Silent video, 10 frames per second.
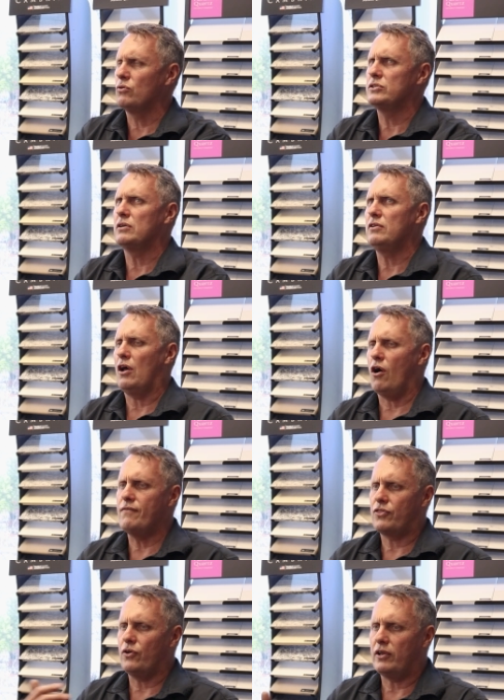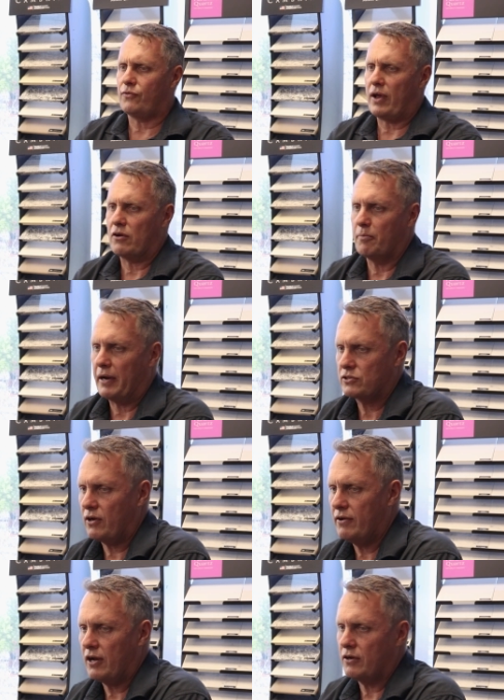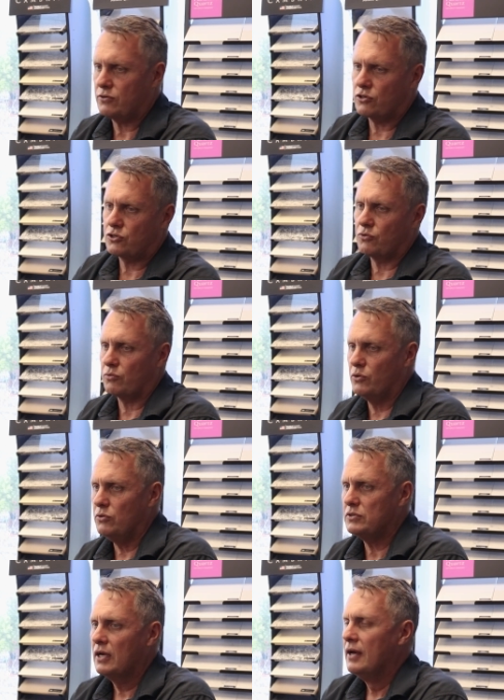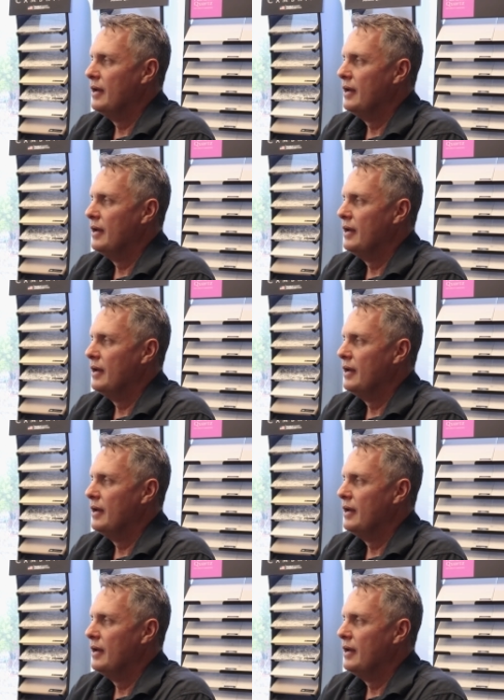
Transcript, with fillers: or is it yeah over thirty three hundred bucks? I don't know, not sure the rules.